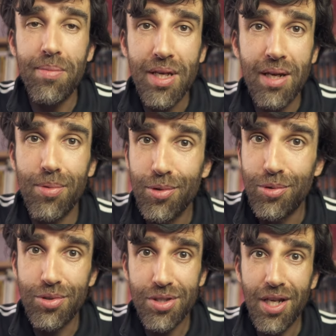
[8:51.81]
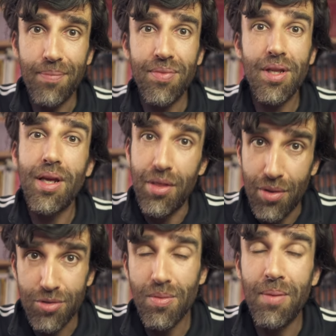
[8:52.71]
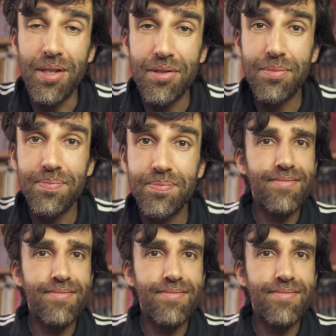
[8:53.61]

be able to see in those moments.